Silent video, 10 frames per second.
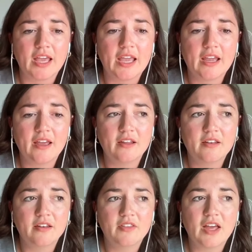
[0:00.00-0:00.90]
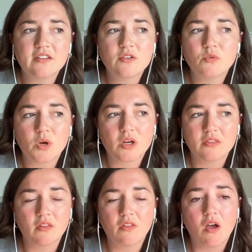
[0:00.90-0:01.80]
And that didn't work
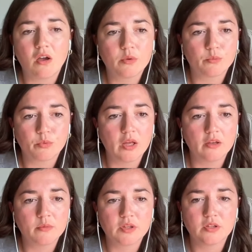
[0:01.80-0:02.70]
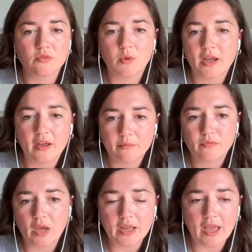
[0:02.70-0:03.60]
in the long run, which is why
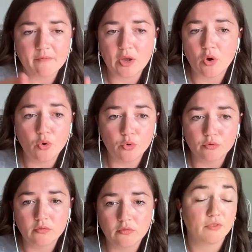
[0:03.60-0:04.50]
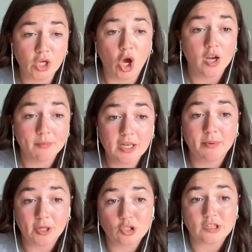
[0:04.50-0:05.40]
I have my own, an automated
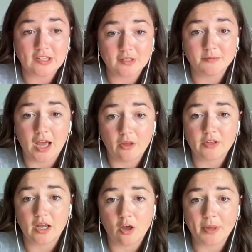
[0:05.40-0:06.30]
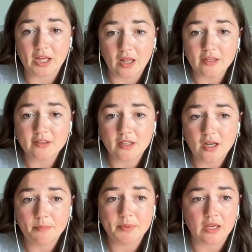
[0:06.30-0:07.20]
budget system now that I help my clients set
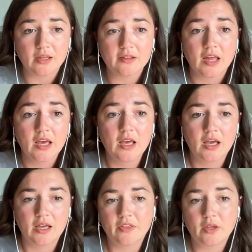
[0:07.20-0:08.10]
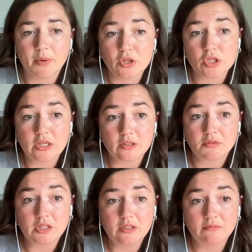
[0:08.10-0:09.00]
up, because I think budgeting is
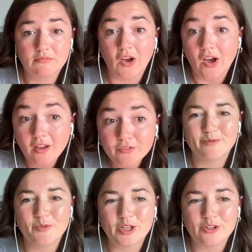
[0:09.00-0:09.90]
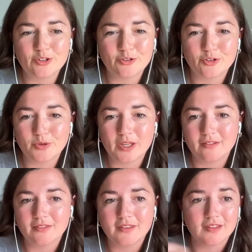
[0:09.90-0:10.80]
really tough when you're doing
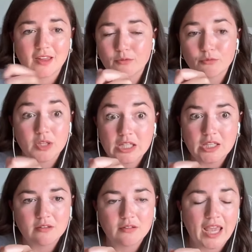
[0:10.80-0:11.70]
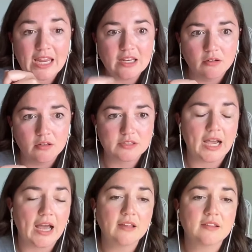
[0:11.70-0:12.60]
these like really anal
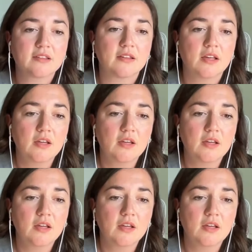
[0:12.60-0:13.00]
tasks.